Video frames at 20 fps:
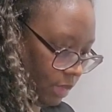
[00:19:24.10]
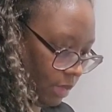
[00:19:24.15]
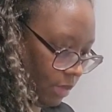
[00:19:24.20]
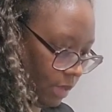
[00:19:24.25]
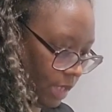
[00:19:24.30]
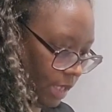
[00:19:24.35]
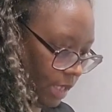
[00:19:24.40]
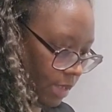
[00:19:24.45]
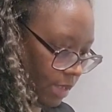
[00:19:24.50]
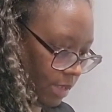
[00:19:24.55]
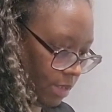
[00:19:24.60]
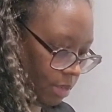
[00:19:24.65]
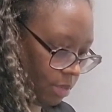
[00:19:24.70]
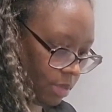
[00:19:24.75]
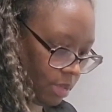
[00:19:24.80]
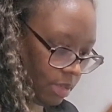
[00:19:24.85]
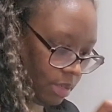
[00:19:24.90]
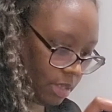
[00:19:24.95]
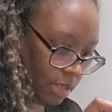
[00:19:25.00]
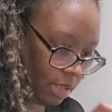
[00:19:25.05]
Okay, this
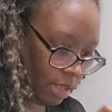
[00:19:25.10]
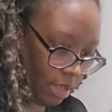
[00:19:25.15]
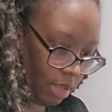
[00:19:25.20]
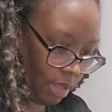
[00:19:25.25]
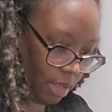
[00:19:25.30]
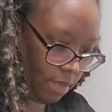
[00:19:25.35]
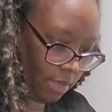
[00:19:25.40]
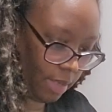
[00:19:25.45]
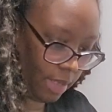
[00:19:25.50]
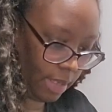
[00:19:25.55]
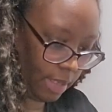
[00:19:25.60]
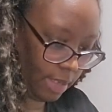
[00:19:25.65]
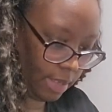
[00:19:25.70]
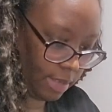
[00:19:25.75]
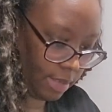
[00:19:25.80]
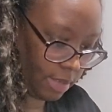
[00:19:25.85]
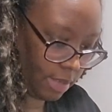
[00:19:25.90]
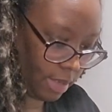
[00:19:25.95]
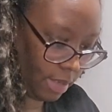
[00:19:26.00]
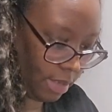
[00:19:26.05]
one did it. All right,
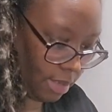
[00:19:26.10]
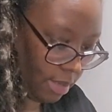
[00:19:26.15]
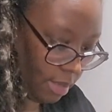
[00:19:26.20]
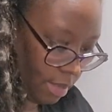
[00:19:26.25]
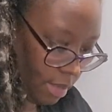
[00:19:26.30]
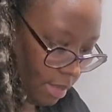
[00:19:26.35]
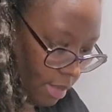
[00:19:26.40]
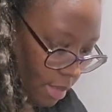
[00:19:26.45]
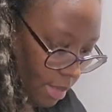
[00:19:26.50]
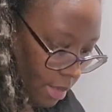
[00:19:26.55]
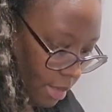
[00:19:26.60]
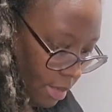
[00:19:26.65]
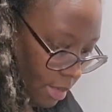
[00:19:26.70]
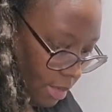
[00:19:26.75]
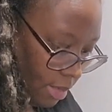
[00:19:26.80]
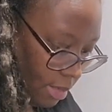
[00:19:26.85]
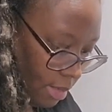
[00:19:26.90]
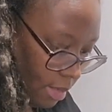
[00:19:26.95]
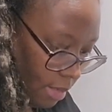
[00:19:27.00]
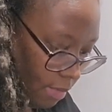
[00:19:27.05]
let's see.
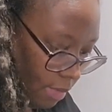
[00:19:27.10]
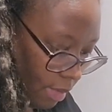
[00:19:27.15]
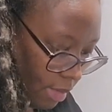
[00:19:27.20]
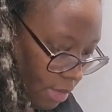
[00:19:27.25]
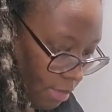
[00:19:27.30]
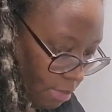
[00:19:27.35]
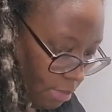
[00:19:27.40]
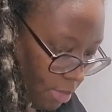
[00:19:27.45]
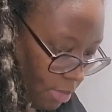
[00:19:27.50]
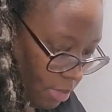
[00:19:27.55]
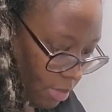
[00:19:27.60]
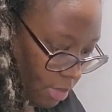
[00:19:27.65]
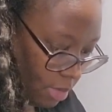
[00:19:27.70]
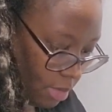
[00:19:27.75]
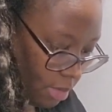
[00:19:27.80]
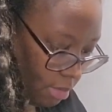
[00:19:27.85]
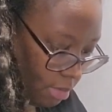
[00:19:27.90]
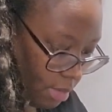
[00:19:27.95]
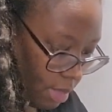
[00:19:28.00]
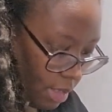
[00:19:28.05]
See if I can move
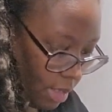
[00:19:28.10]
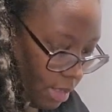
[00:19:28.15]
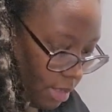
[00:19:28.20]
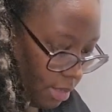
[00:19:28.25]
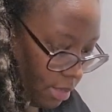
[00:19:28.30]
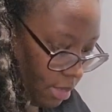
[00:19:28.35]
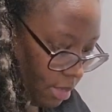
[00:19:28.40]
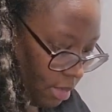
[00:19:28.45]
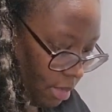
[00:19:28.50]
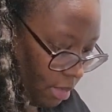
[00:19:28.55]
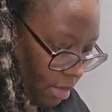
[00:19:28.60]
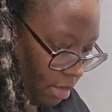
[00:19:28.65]
this around.